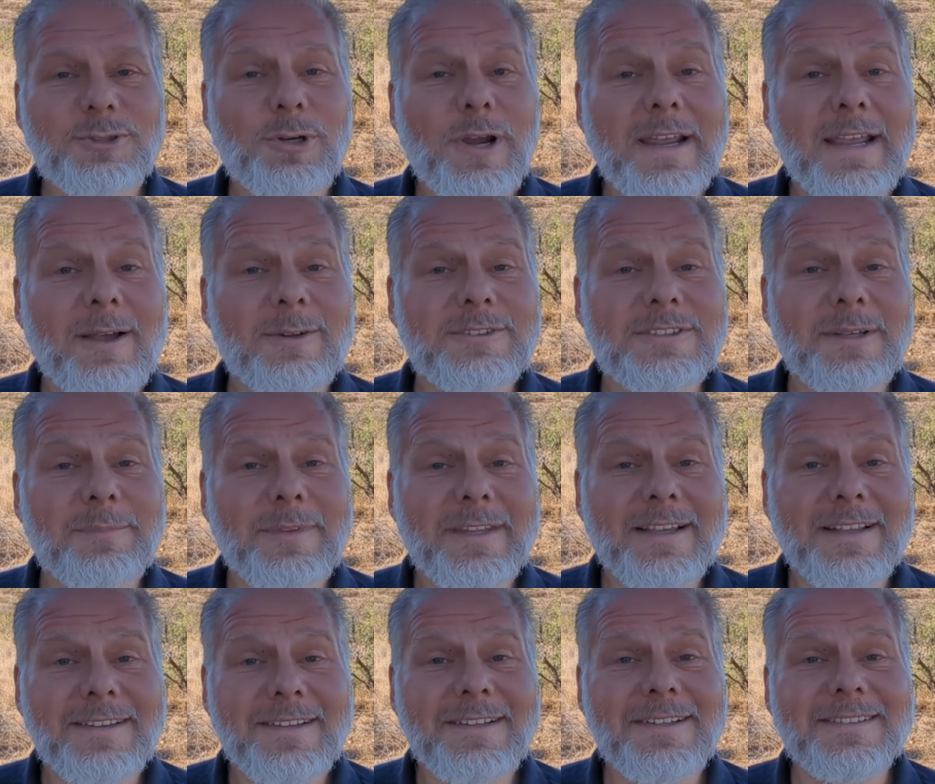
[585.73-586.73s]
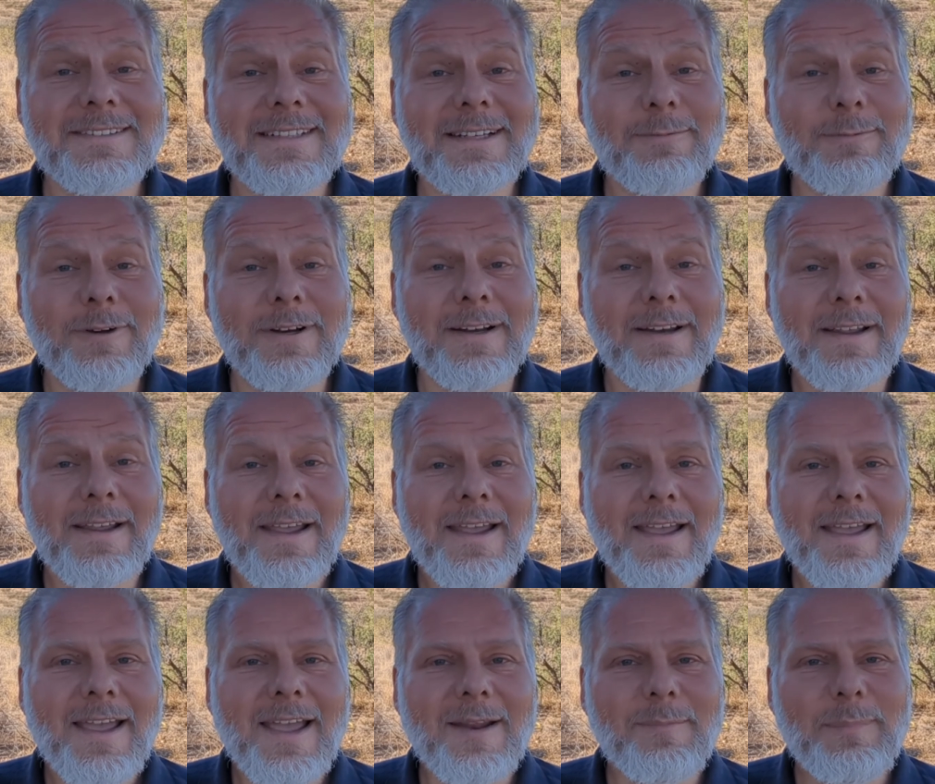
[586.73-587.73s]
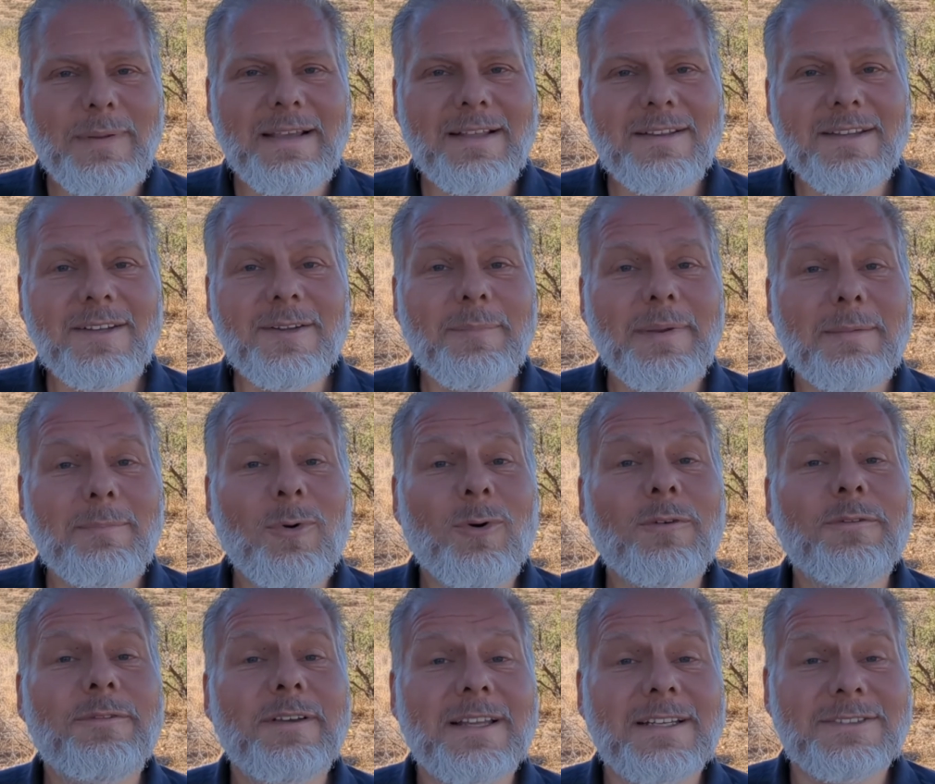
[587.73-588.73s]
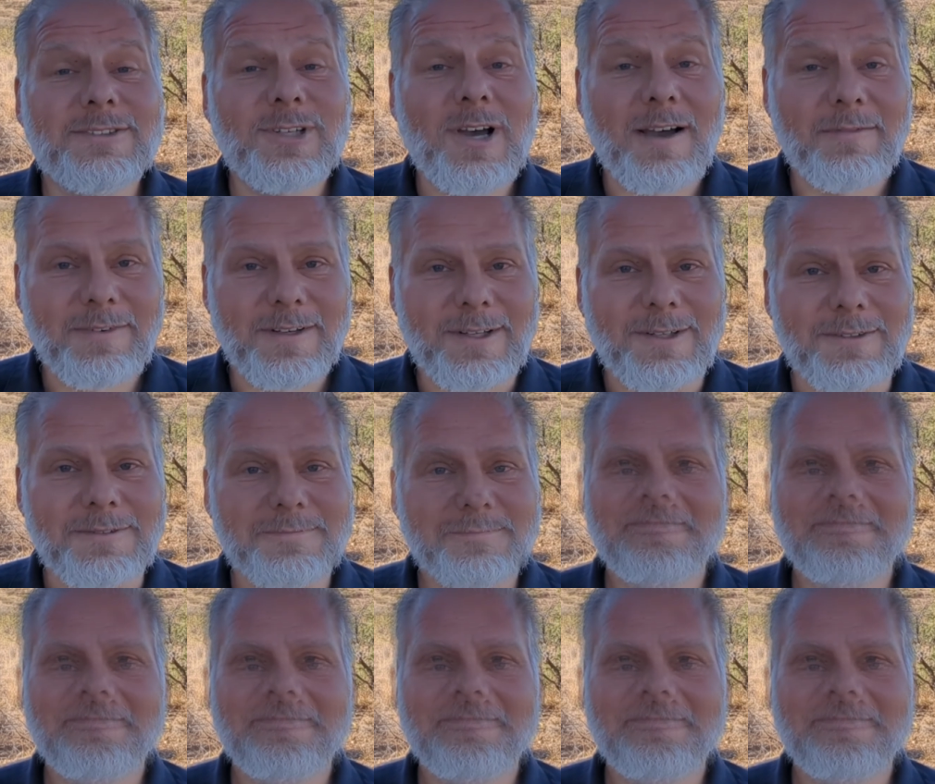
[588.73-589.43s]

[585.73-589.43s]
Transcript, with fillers: try out something a little different and be a little bit more philosophical.